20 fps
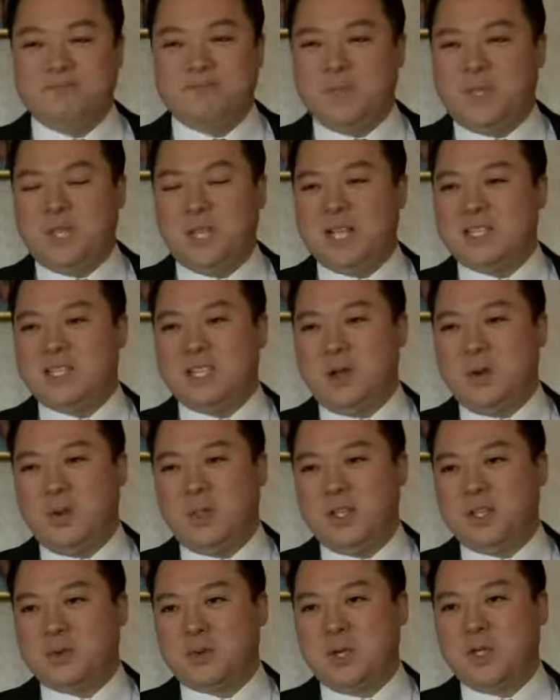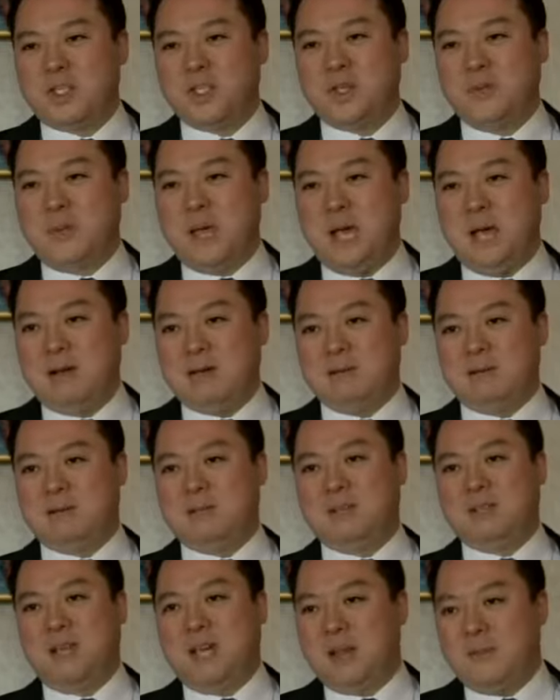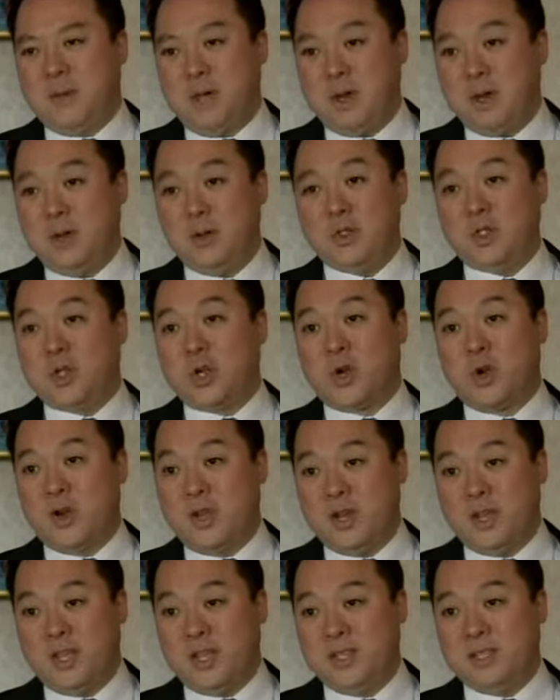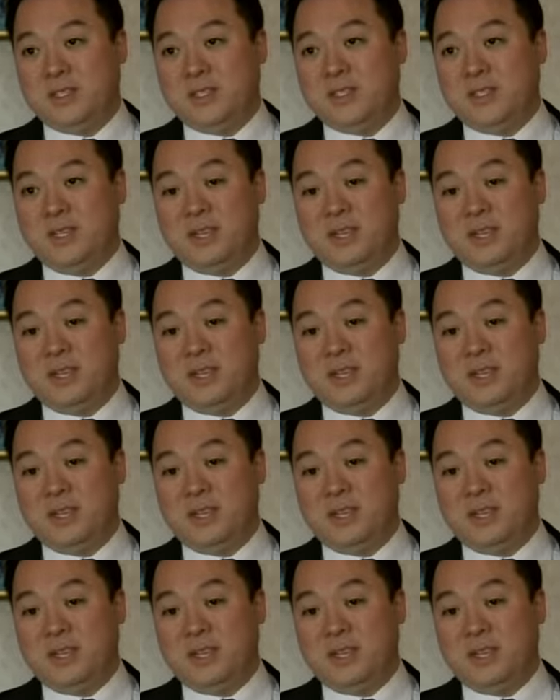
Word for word: But that's not what this race is about. It's not about whose turn it is.